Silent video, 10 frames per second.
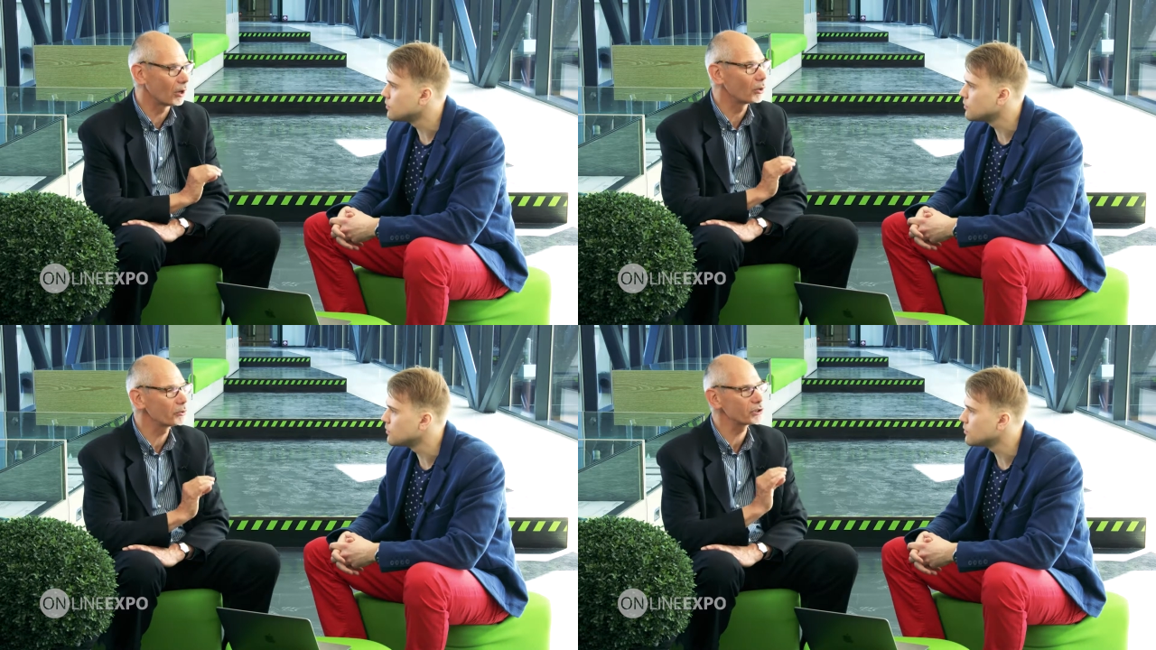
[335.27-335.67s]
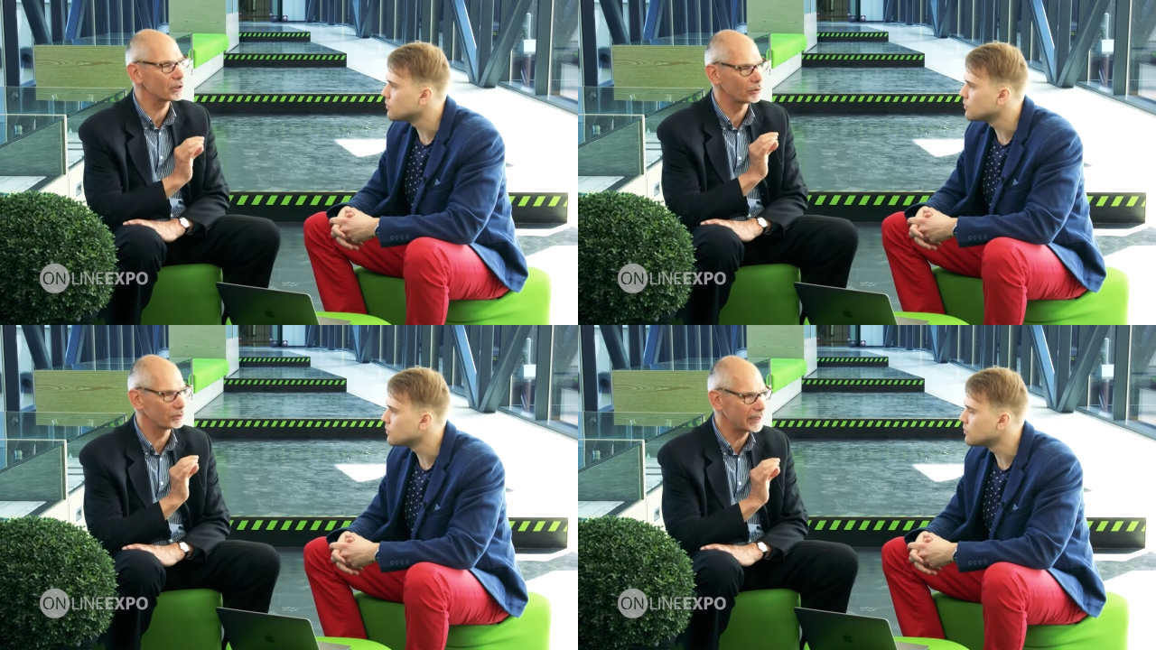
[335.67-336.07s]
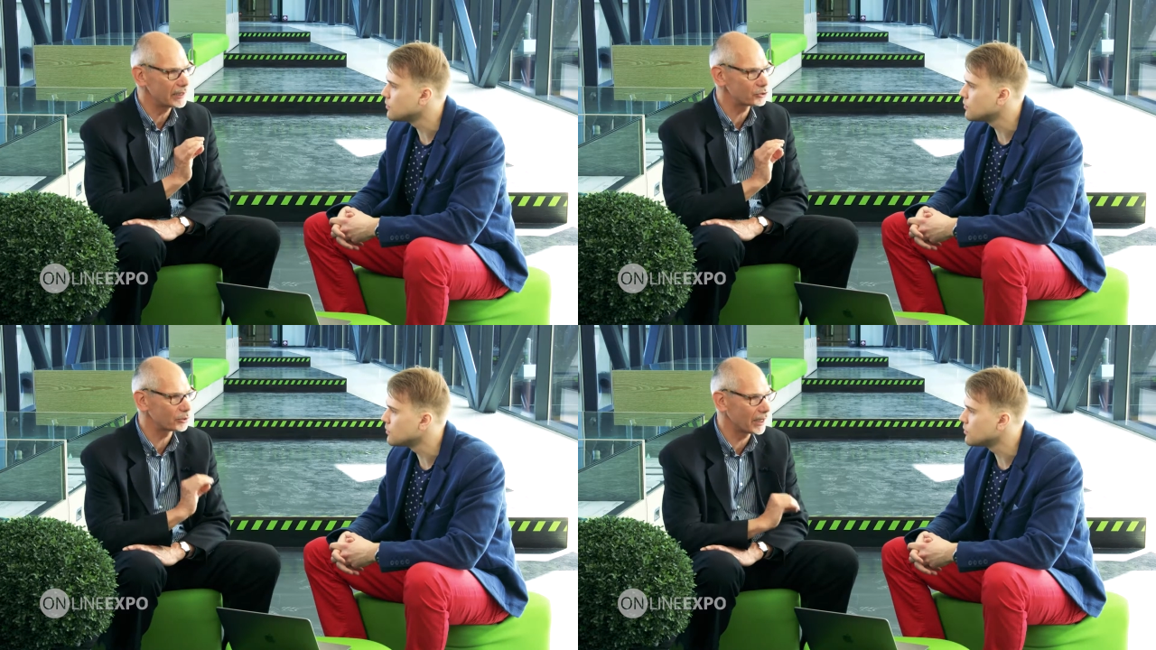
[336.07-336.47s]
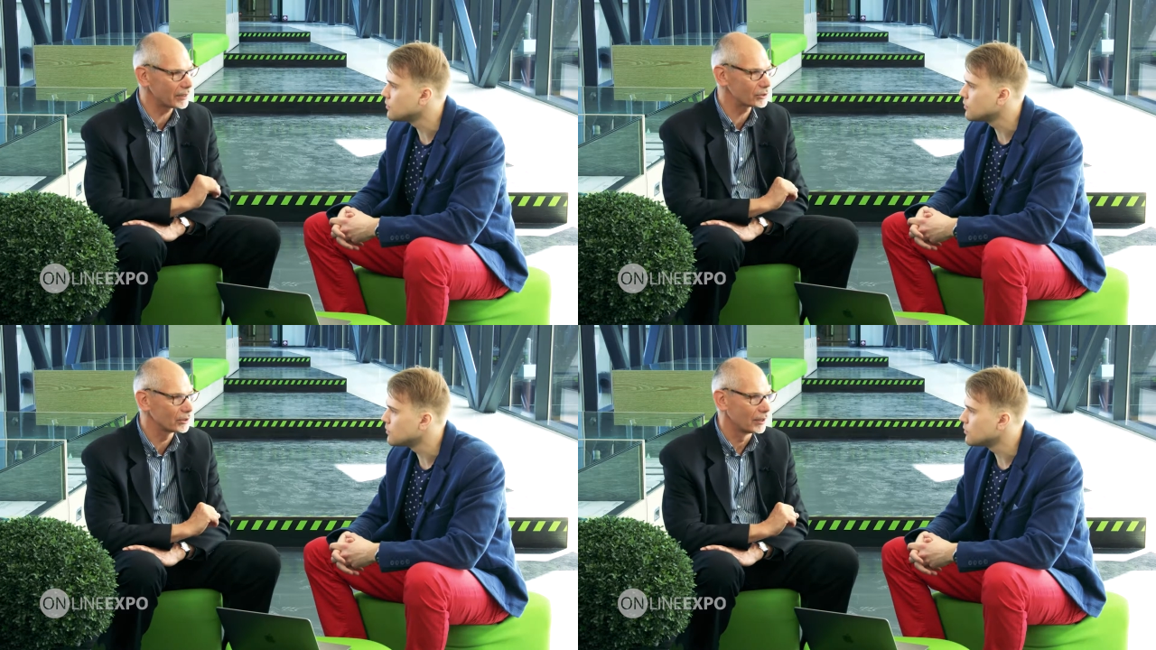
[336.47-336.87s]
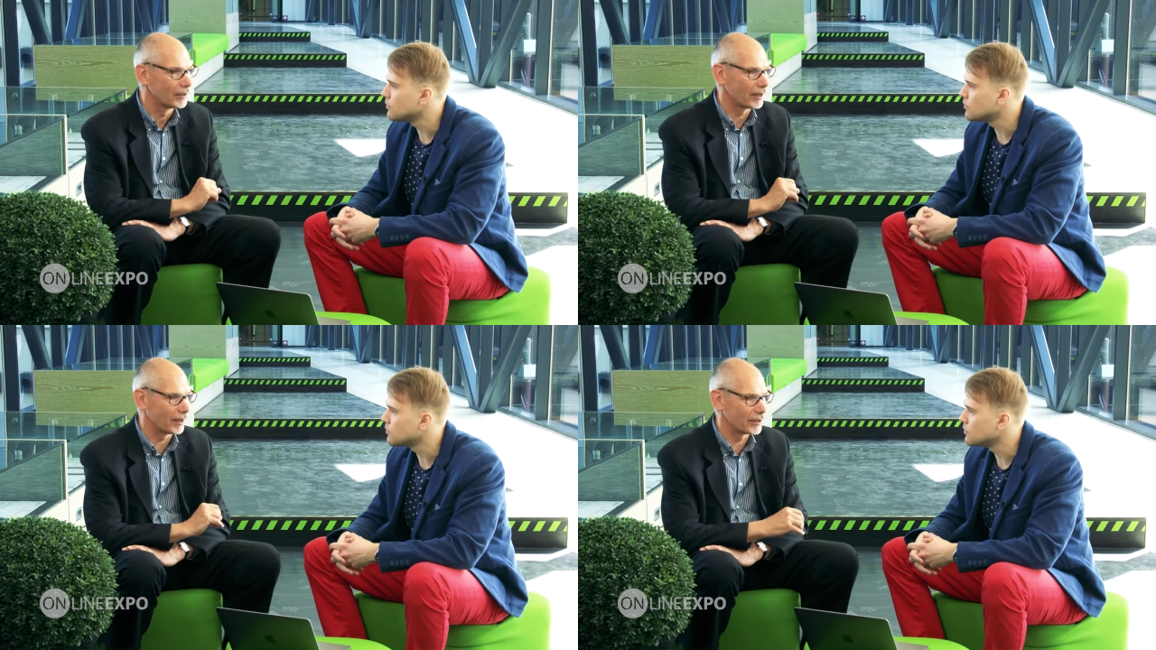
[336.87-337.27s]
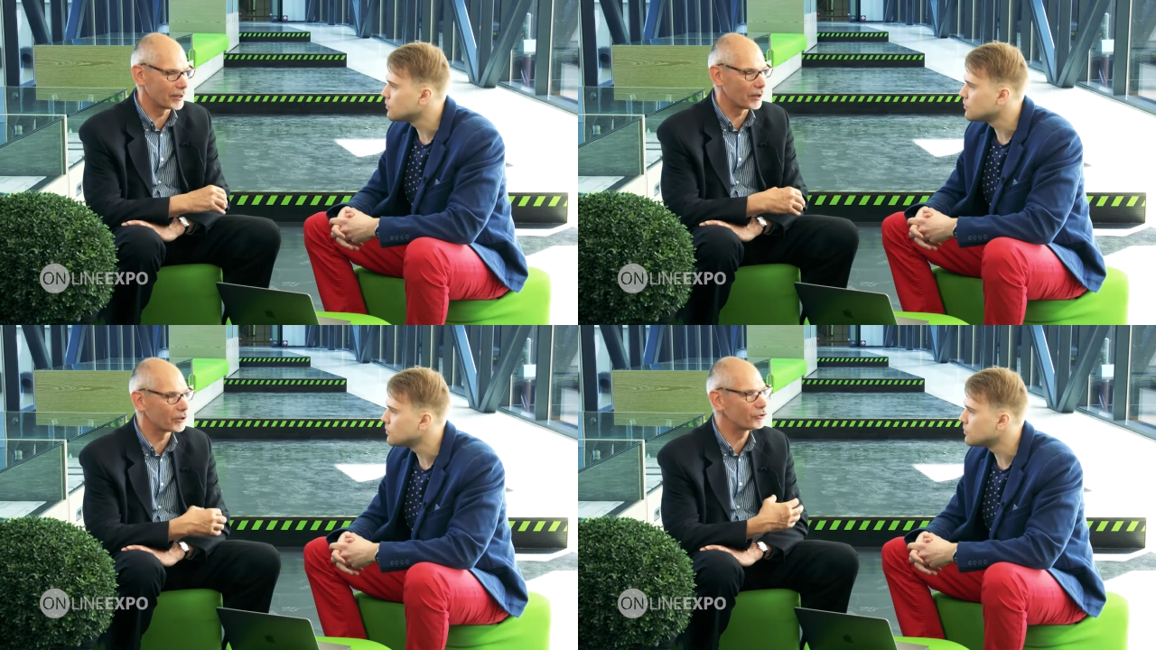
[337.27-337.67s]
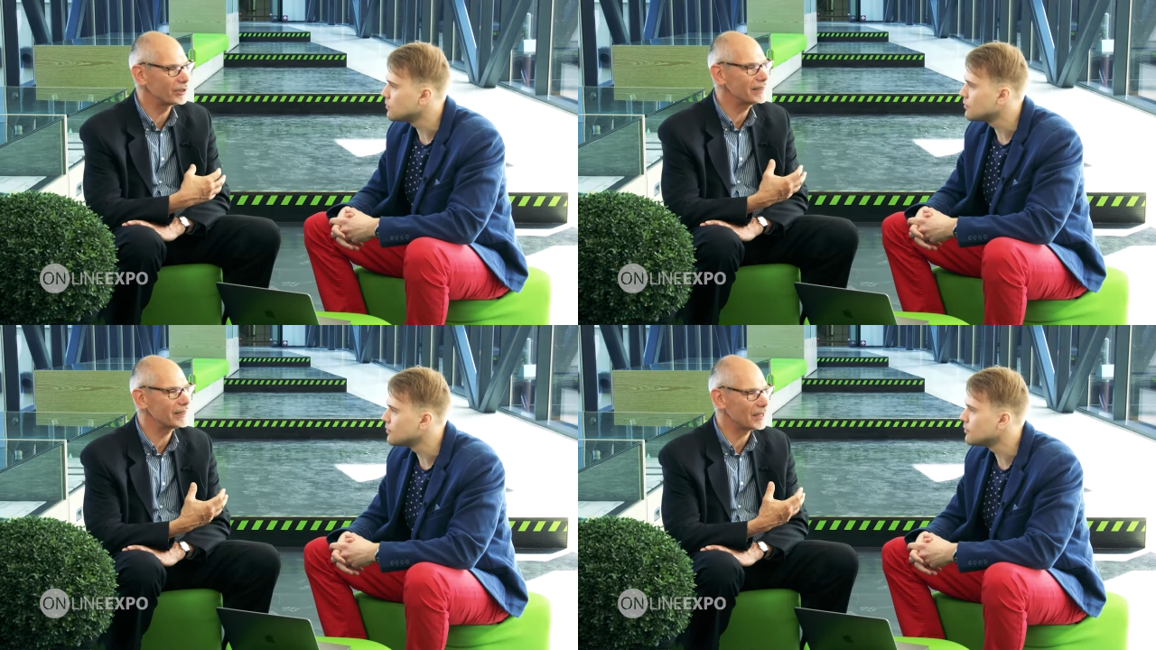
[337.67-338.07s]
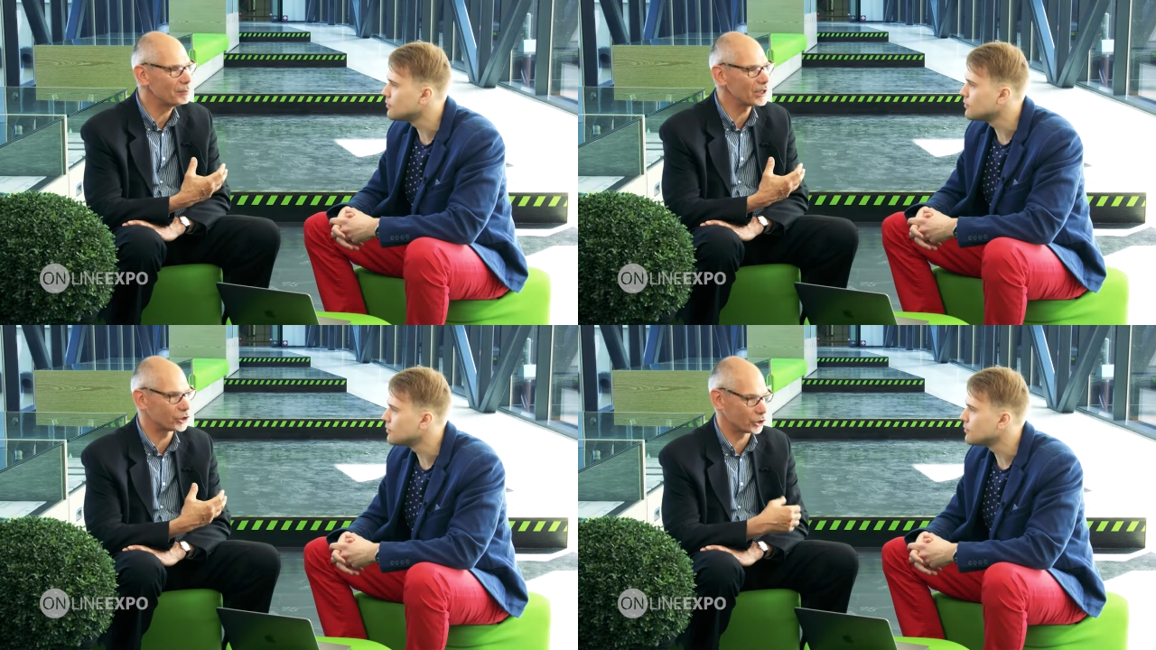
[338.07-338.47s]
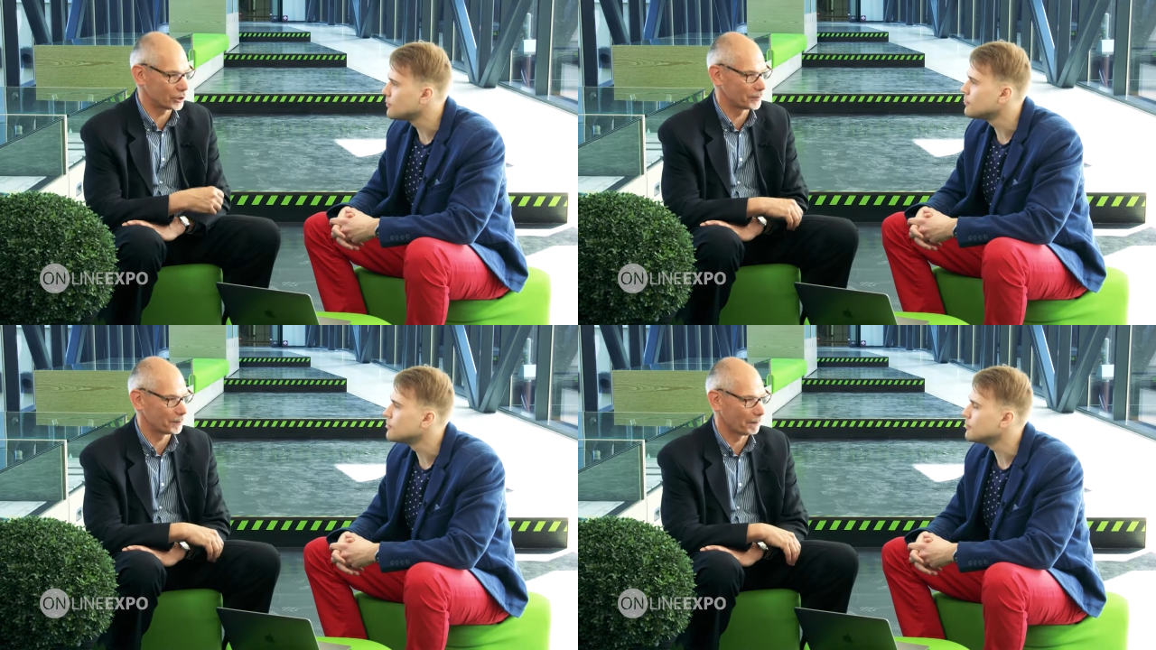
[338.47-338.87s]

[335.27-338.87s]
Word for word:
Speaker 1: also needs to get uh, a green image.